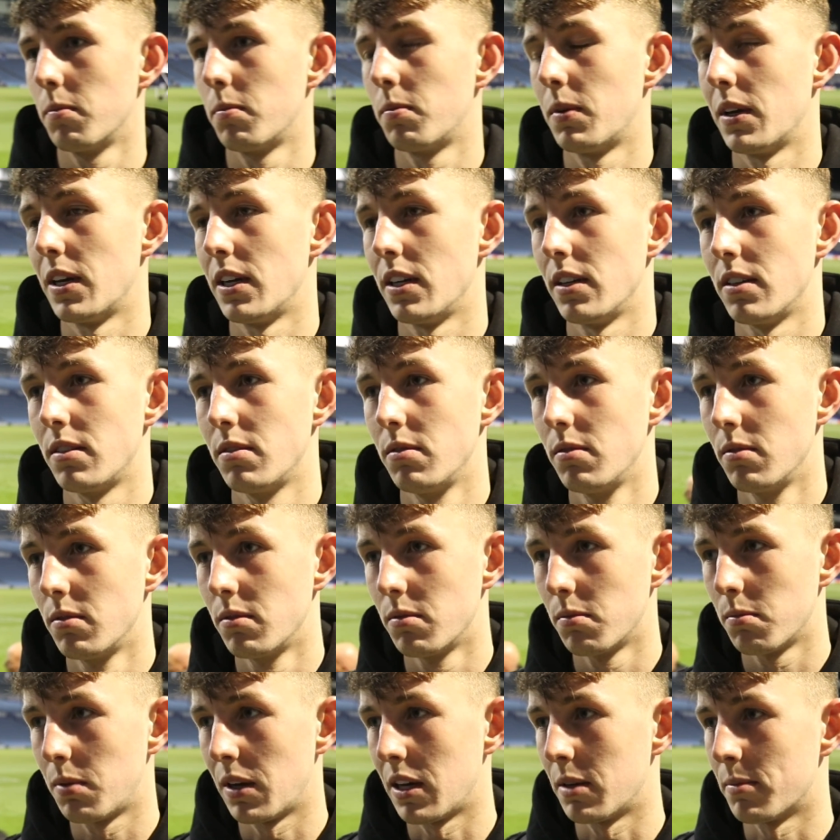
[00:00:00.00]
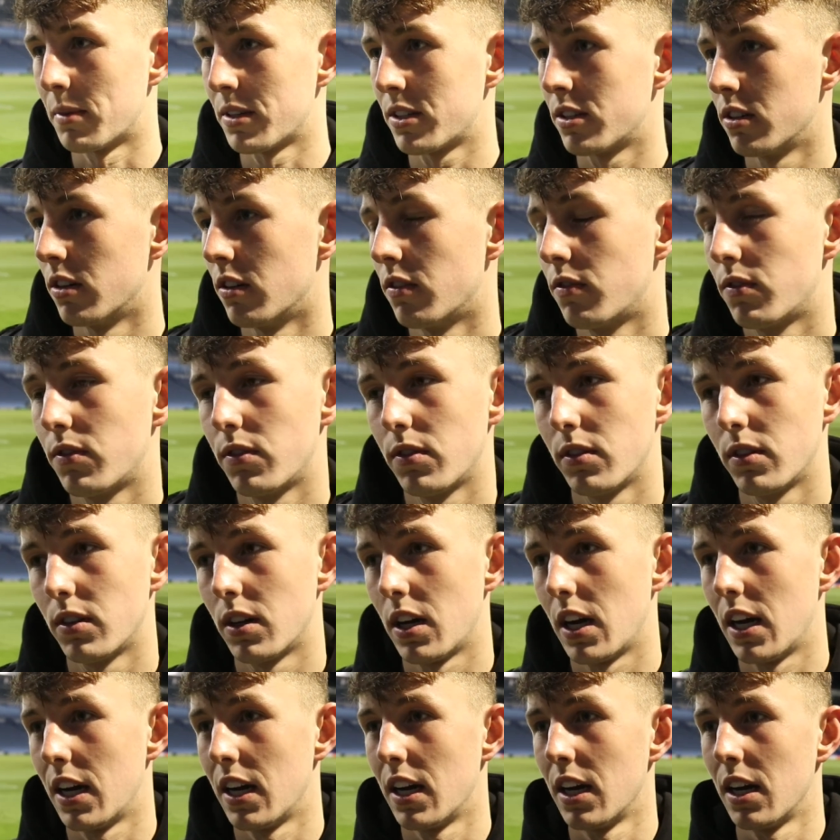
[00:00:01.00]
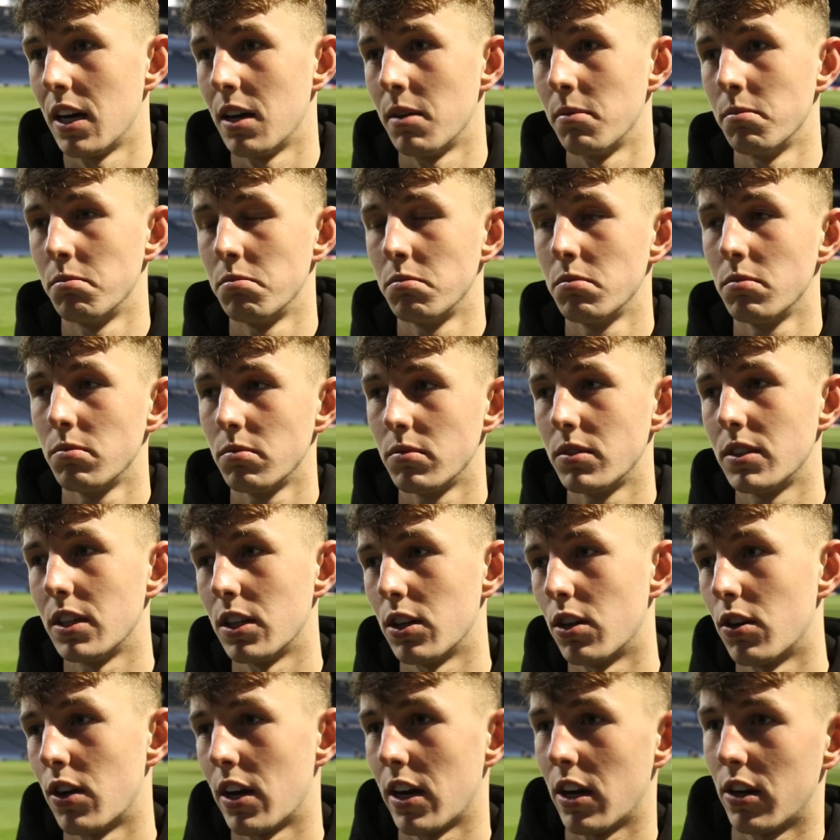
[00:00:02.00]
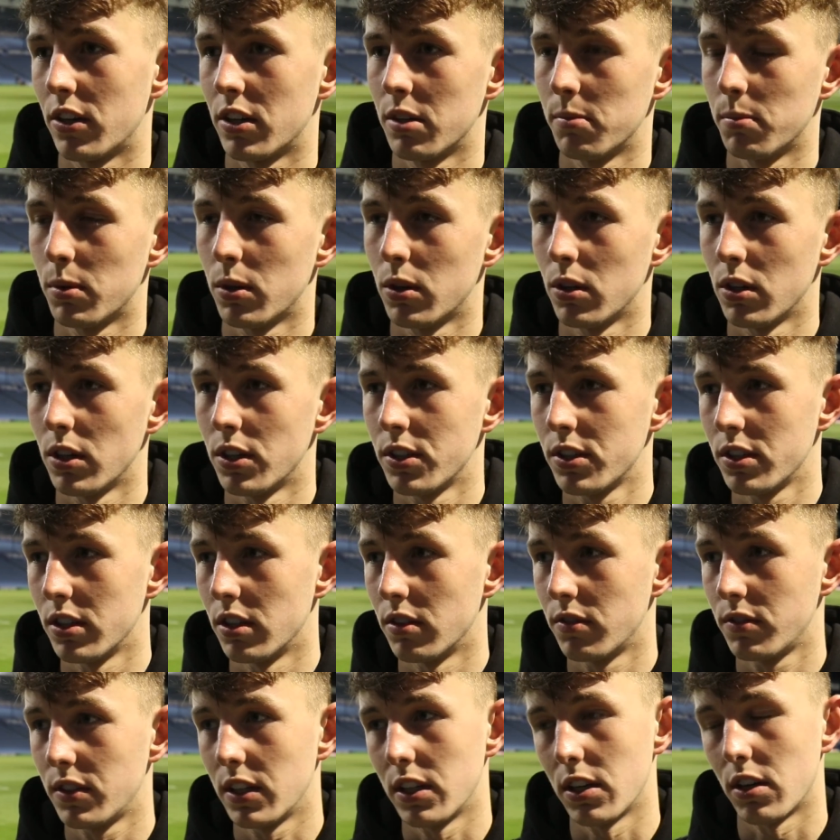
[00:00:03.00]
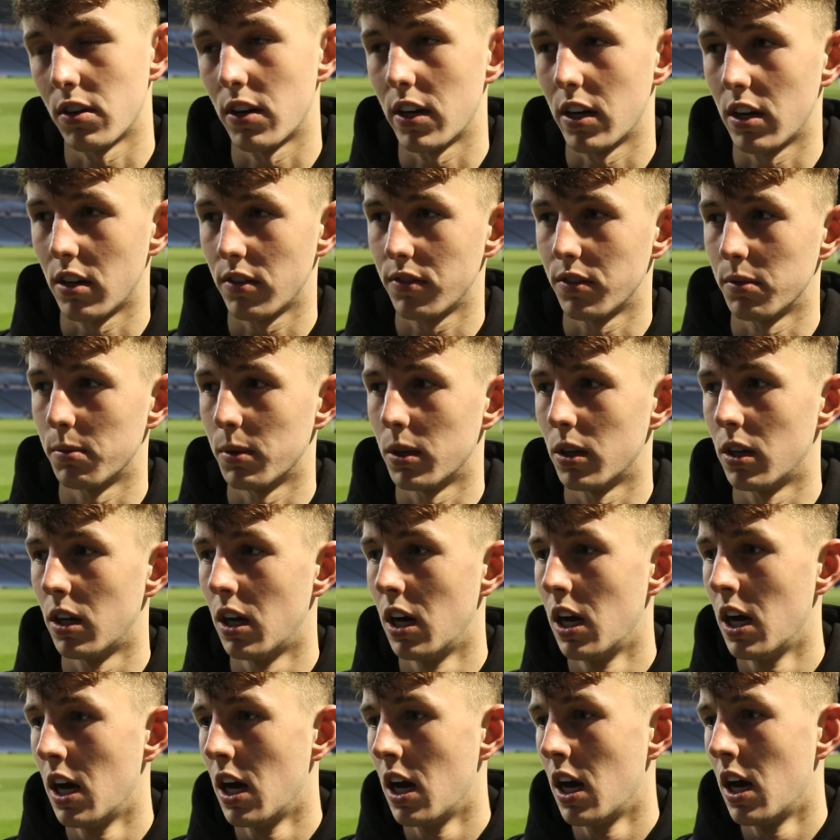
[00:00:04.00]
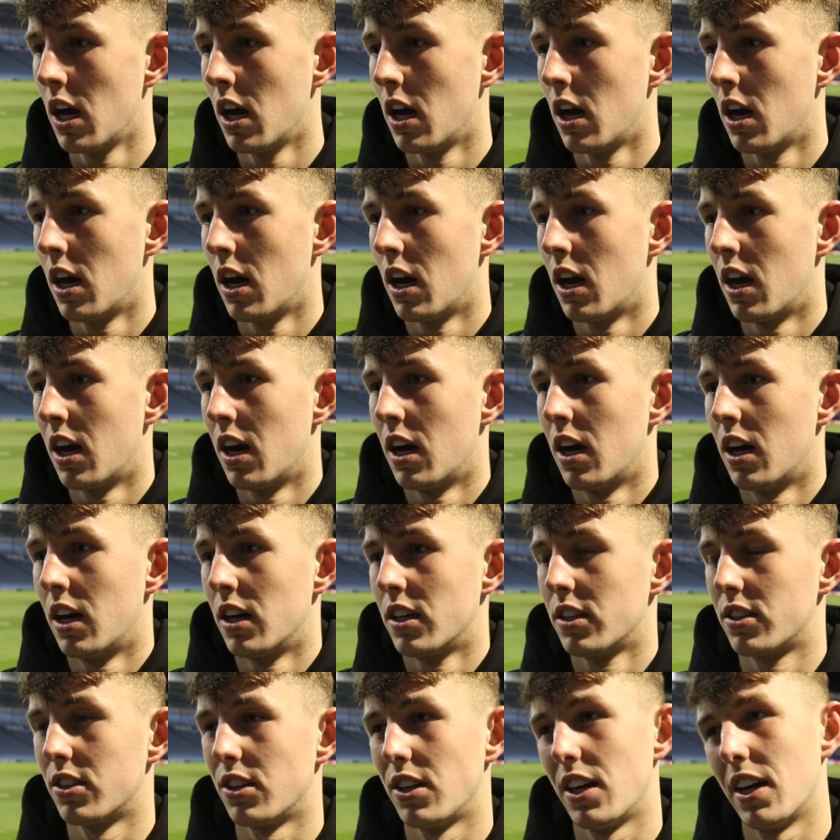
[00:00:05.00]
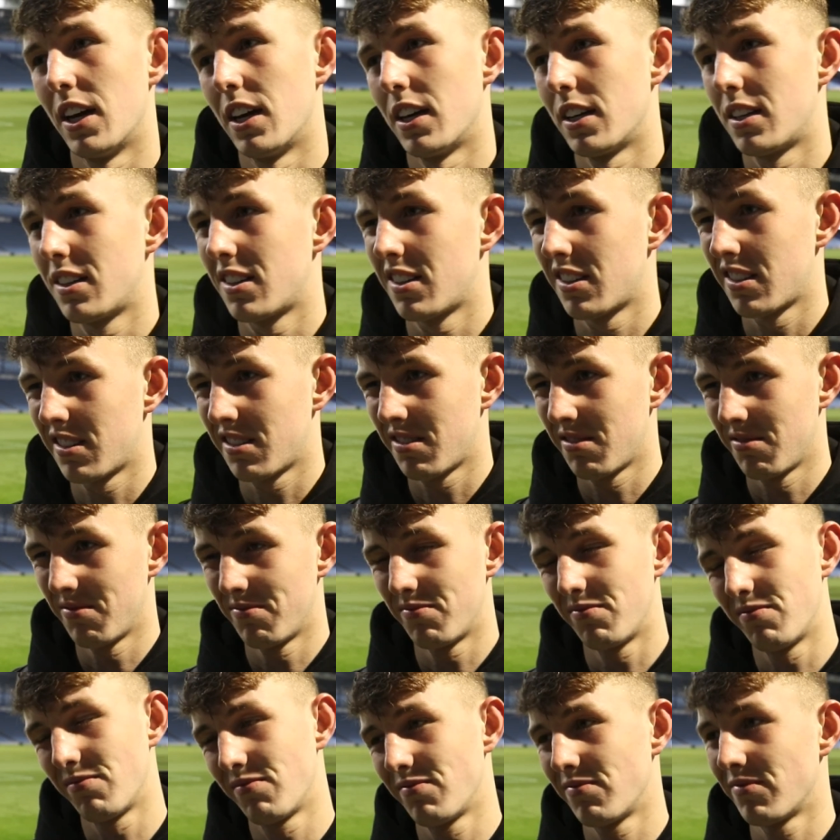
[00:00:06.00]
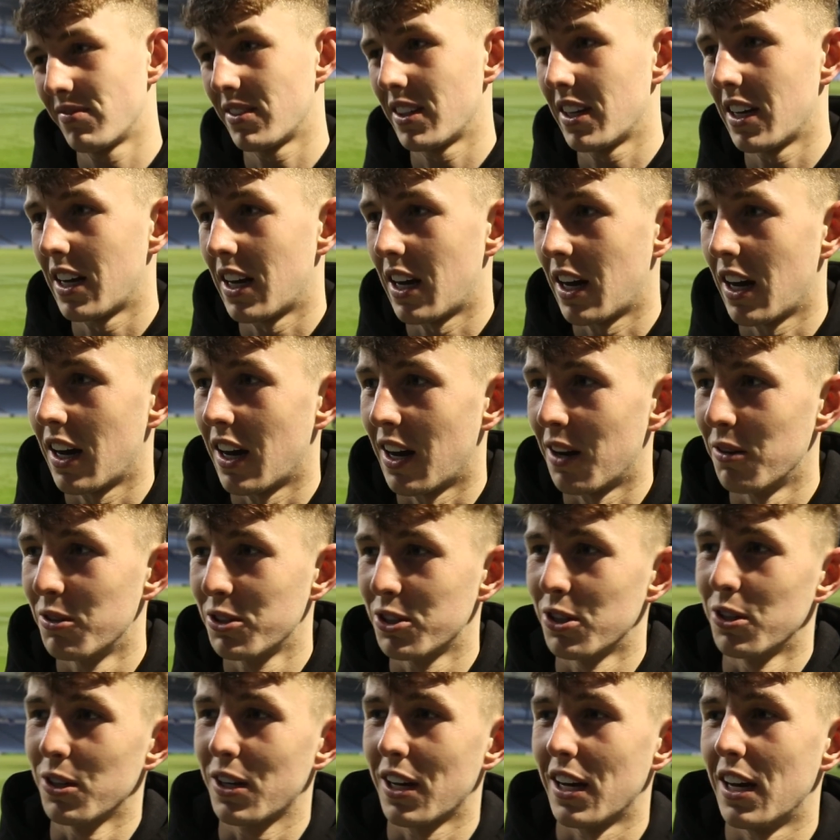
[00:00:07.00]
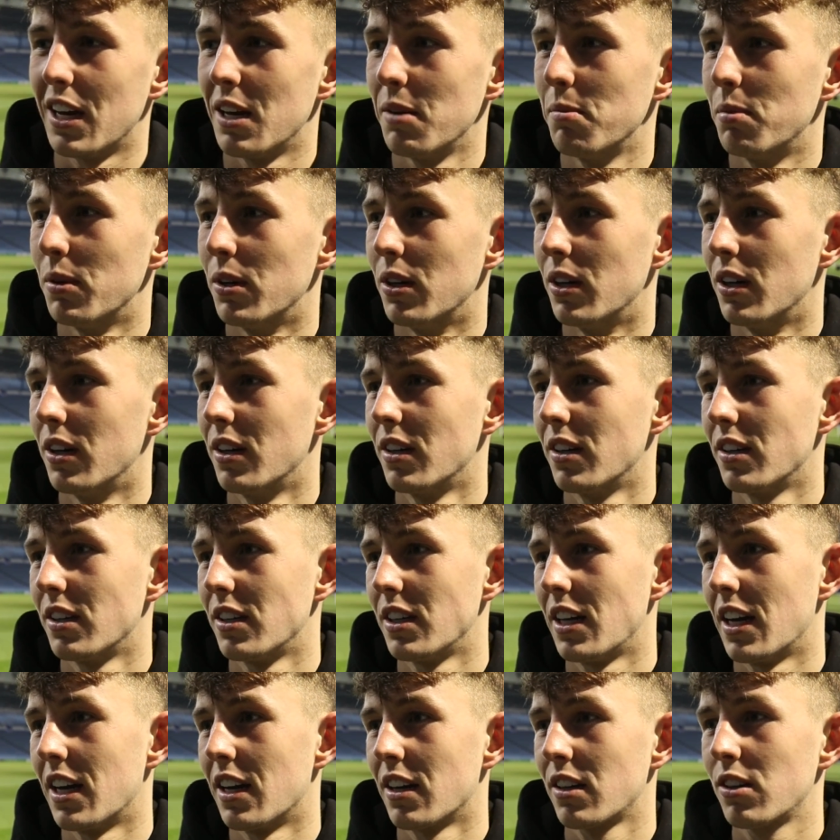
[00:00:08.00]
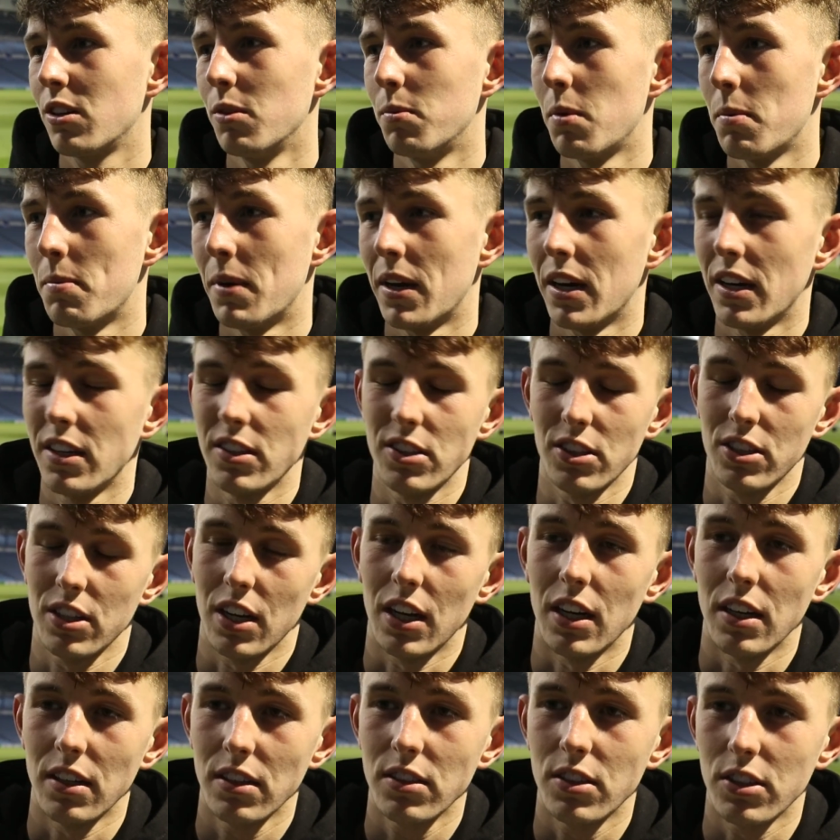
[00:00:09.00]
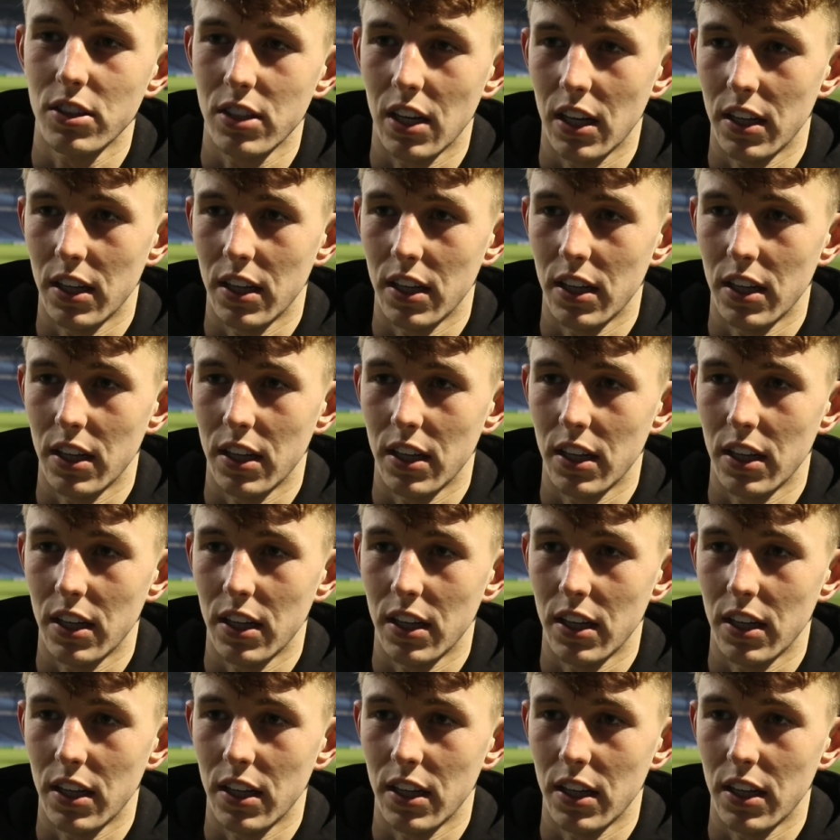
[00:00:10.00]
played played my stuff, um, did alright on the ball and stuff, did alright off the ball. So yeah, it's, I was okay, but yeah, could be better, just like just